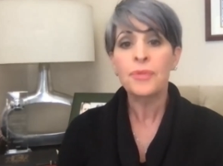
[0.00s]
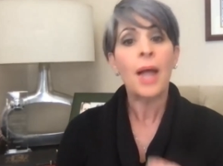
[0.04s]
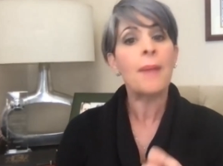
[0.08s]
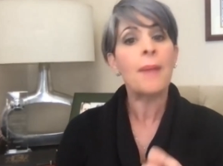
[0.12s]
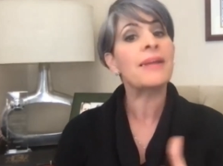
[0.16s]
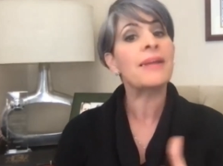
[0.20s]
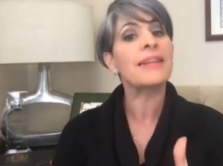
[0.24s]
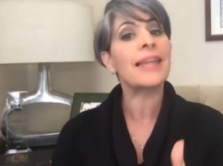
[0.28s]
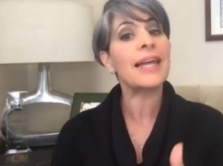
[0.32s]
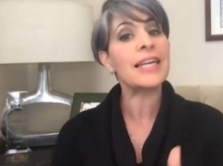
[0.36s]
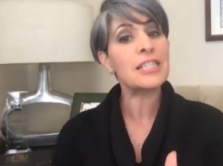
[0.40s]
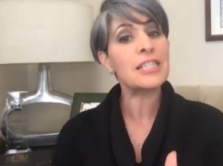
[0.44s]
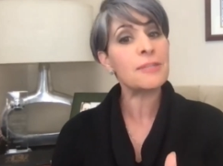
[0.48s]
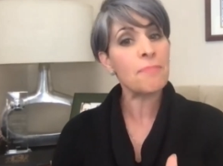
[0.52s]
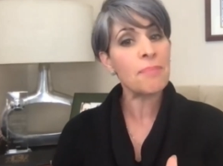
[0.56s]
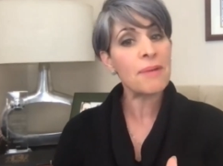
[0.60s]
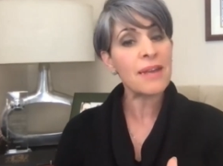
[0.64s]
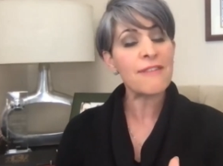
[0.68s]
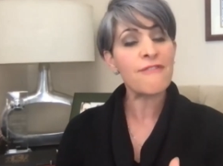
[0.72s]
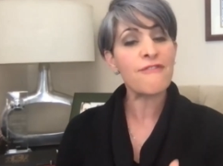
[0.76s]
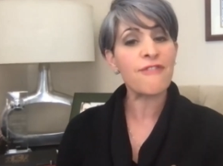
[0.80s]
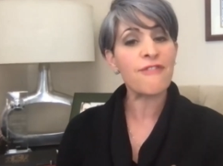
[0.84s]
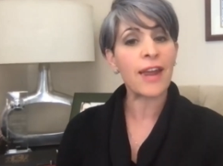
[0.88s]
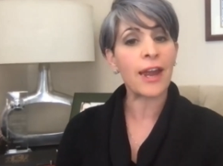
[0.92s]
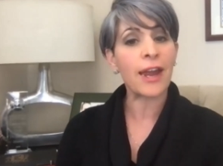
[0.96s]
I mean, let's be
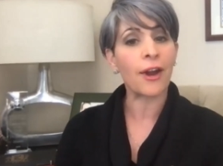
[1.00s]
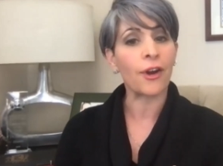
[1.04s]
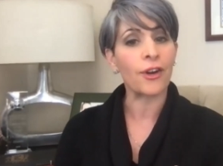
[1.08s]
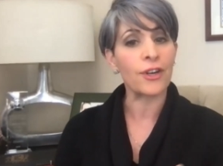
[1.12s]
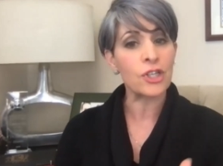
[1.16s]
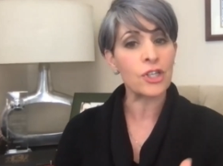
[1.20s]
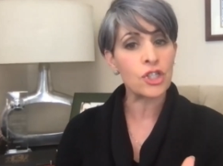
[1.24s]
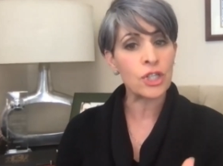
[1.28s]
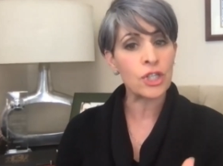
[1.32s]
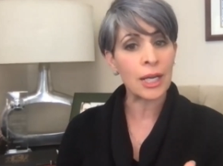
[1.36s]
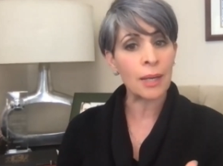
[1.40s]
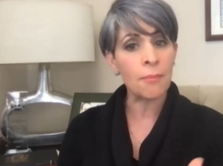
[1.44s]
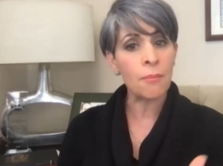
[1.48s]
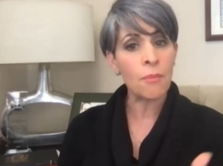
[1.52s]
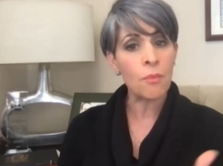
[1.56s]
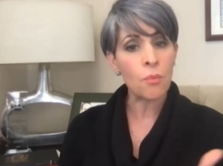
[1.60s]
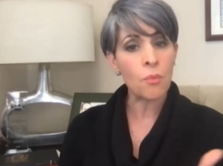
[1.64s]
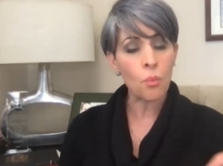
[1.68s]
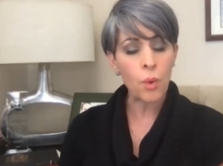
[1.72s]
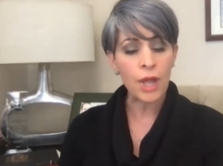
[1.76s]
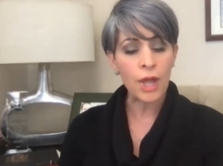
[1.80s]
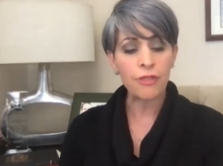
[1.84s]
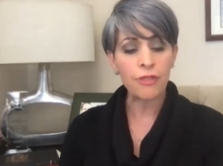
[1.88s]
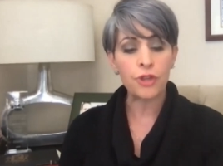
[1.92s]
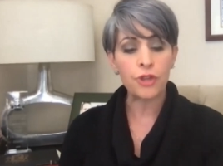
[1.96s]
fair, Jim,
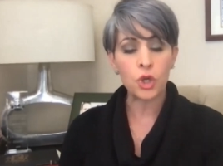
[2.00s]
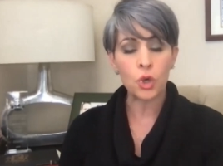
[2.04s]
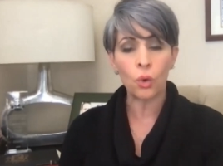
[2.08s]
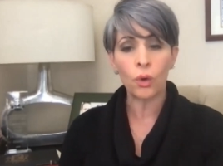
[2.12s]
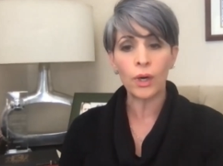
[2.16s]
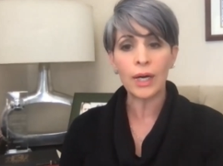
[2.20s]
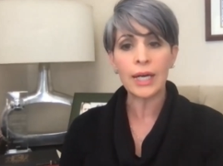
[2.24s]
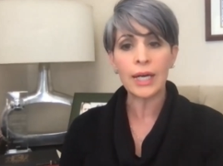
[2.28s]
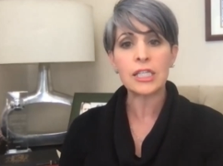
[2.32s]
with your mm-hmm.